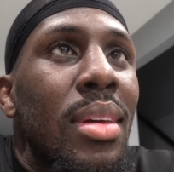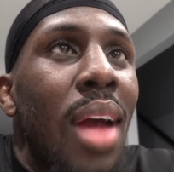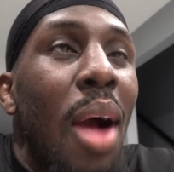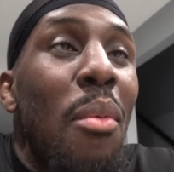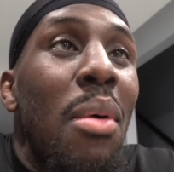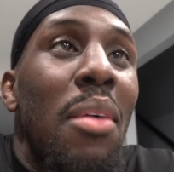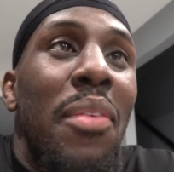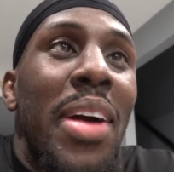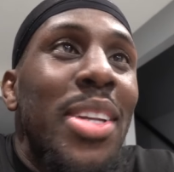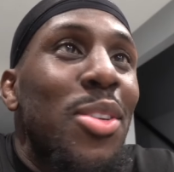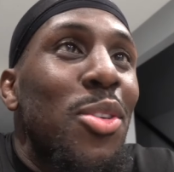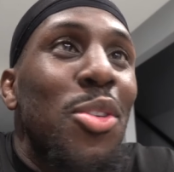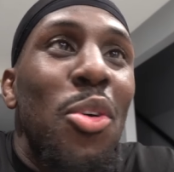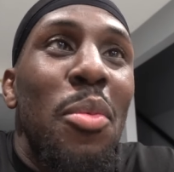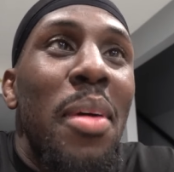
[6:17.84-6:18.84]
I want to fight
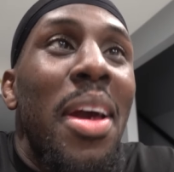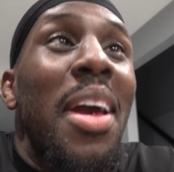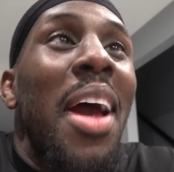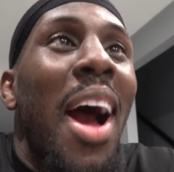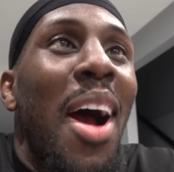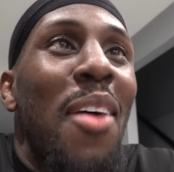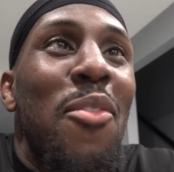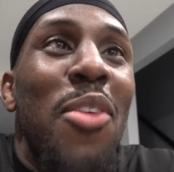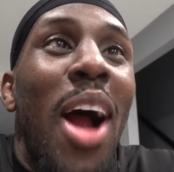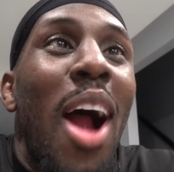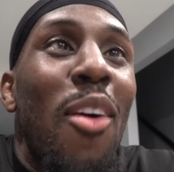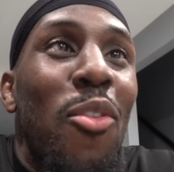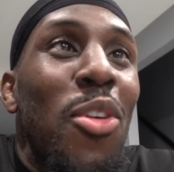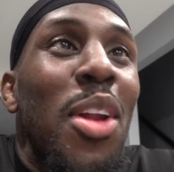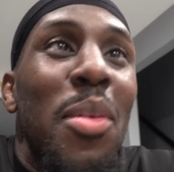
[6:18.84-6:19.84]
you so bad.
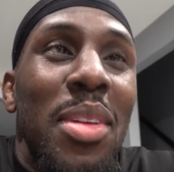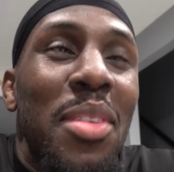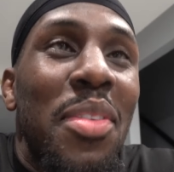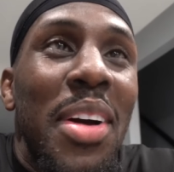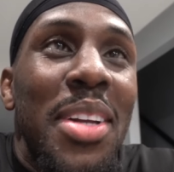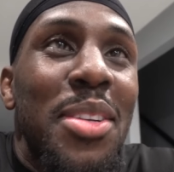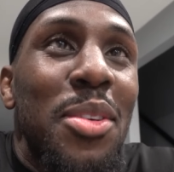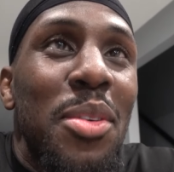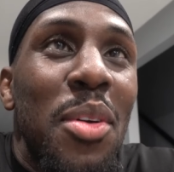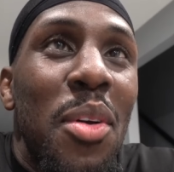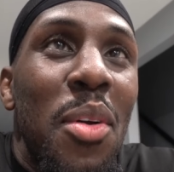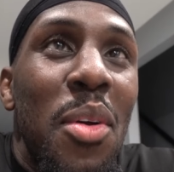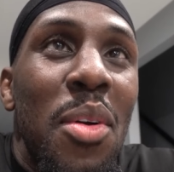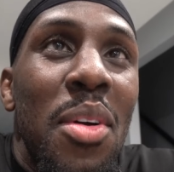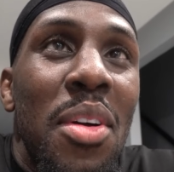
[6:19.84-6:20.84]
I really want to fight you.
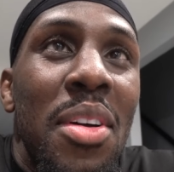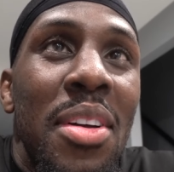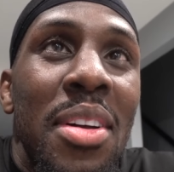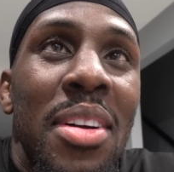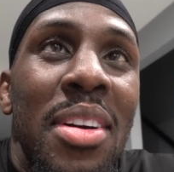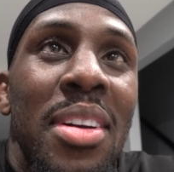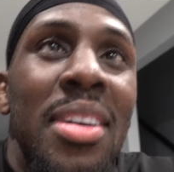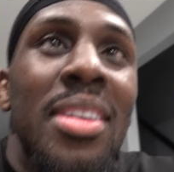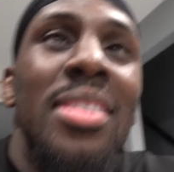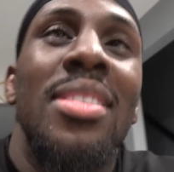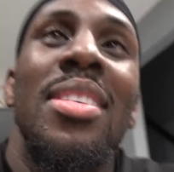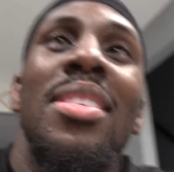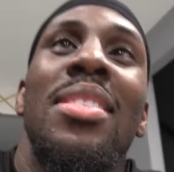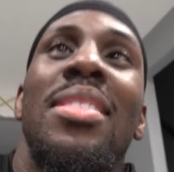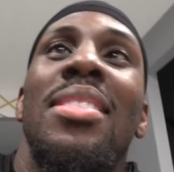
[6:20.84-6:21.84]

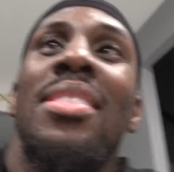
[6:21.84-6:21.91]
So.